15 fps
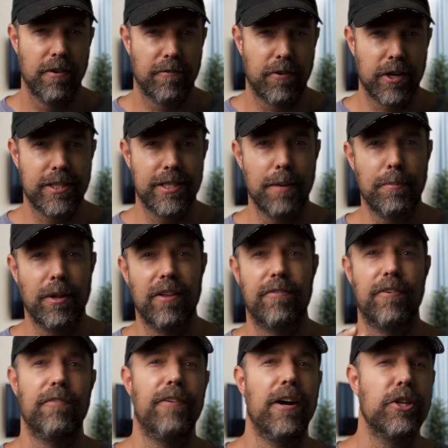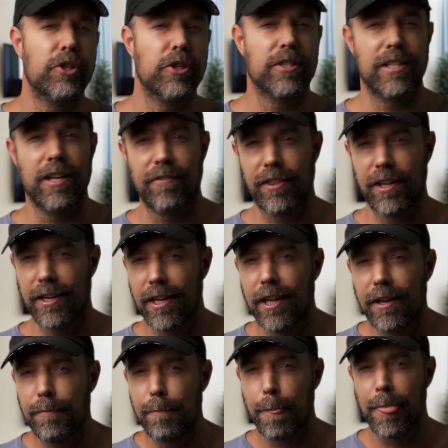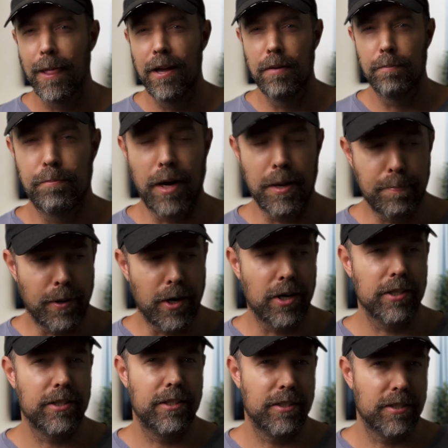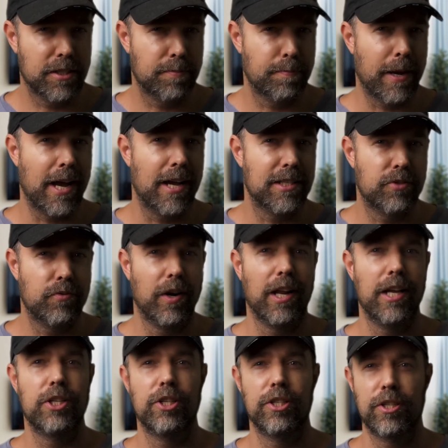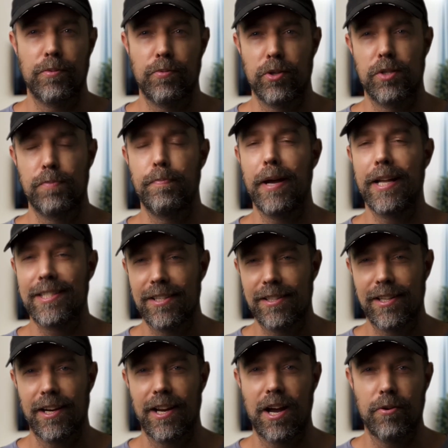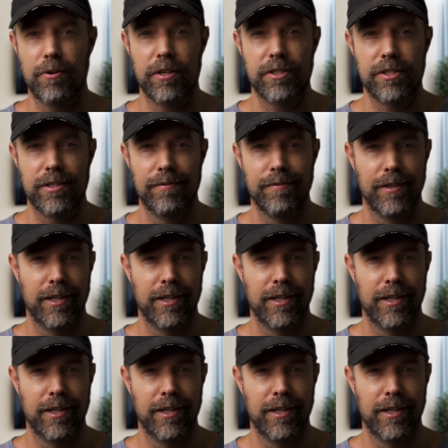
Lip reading: For example, if you find yourself thinking, my partner's past relationship was better than ours,